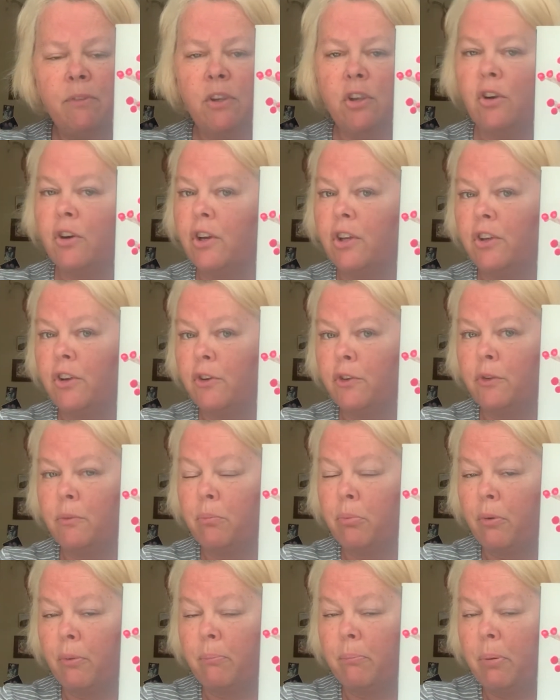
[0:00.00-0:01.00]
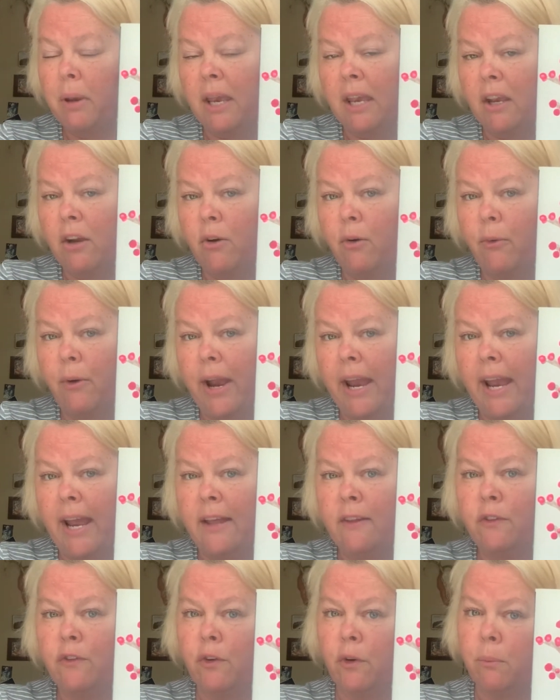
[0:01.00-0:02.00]
You could use pink
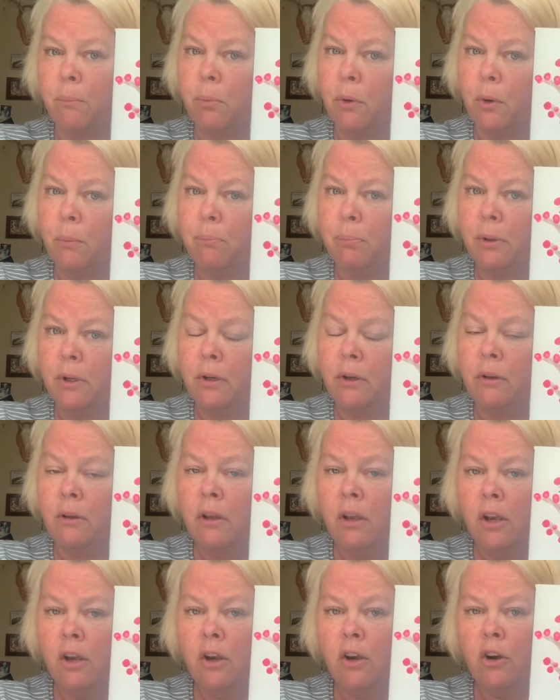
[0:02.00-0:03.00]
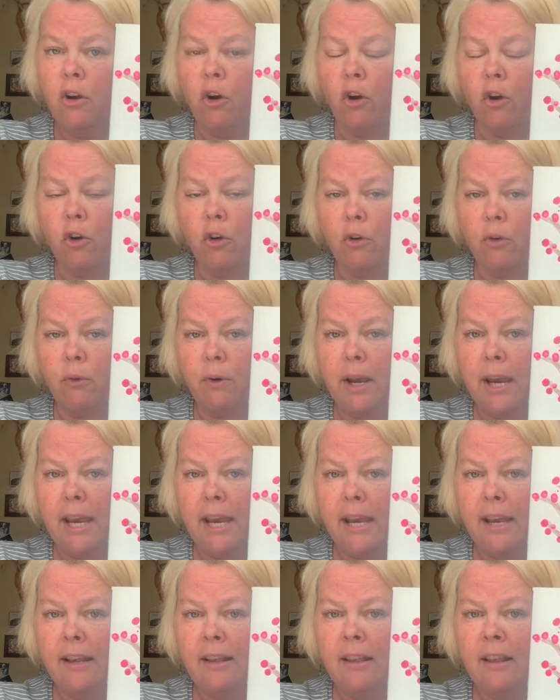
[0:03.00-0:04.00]
crayons or purple or
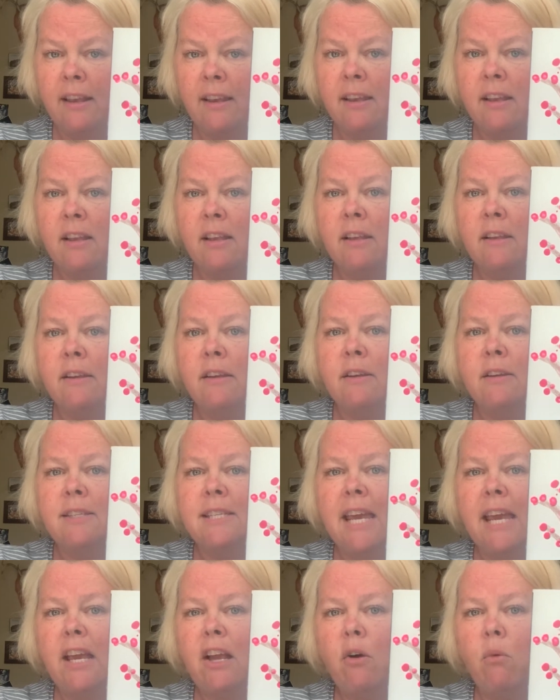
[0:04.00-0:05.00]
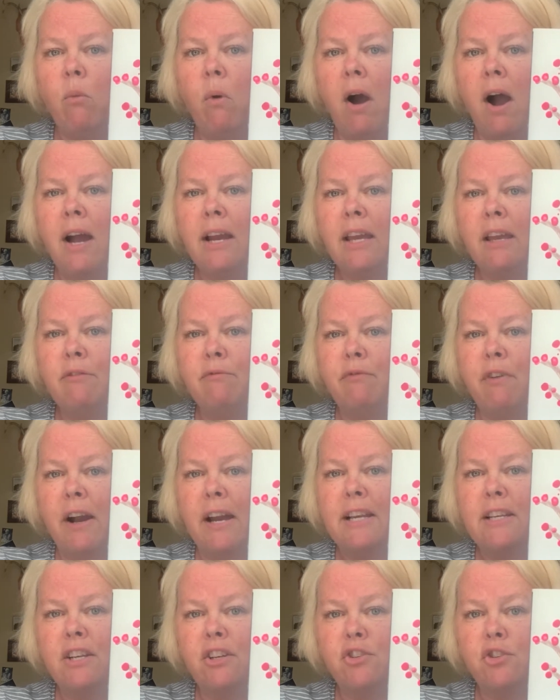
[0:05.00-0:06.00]
green. Take a walk and
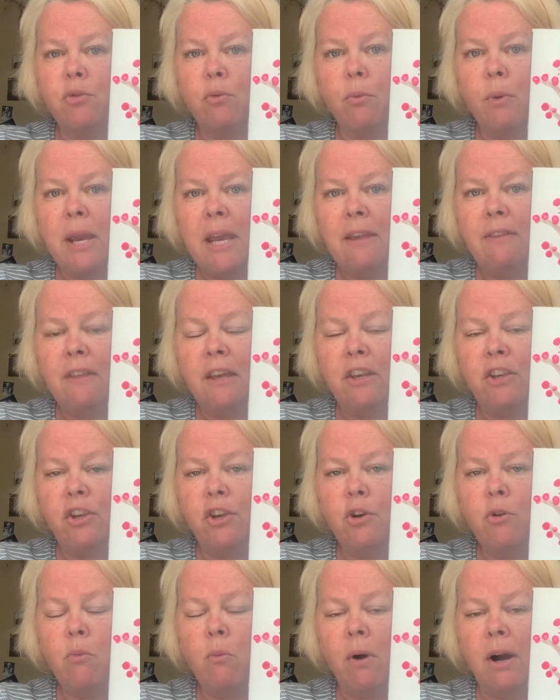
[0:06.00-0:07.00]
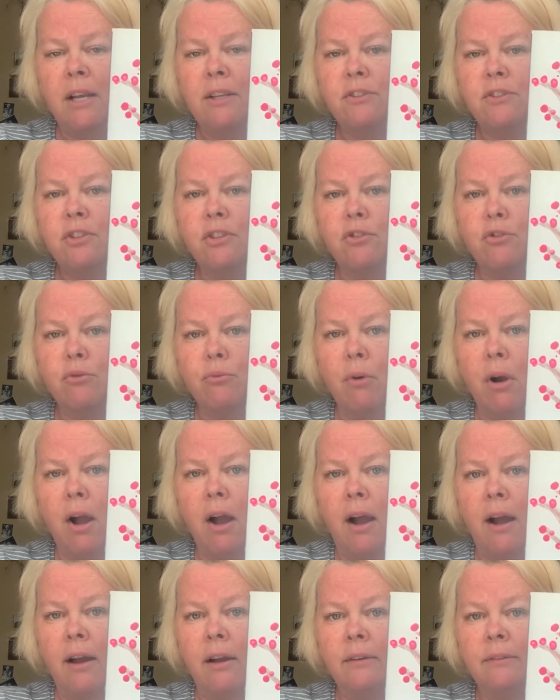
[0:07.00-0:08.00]
find a tree that you want to
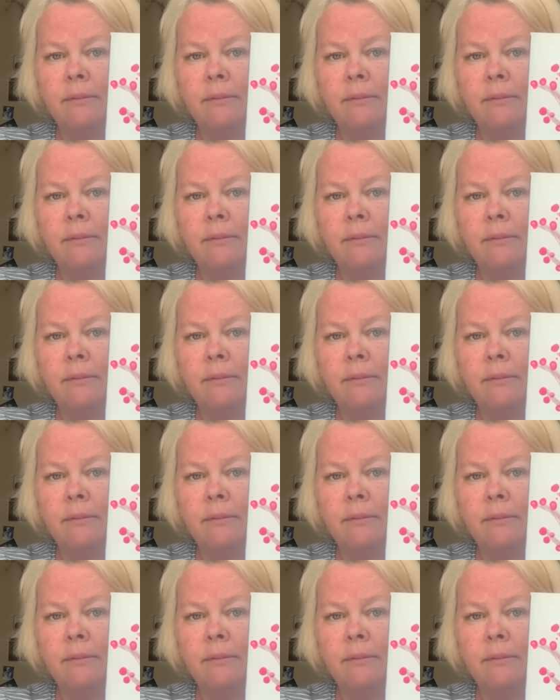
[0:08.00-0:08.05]
draw.